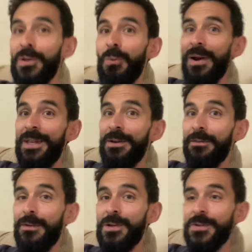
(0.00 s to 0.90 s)
what you wanna
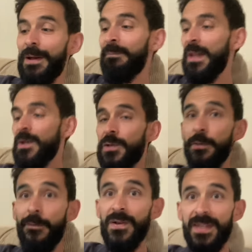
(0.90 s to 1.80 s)
hear first, right? So
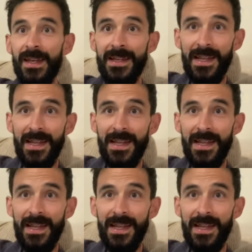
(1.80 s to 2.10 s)
the first thing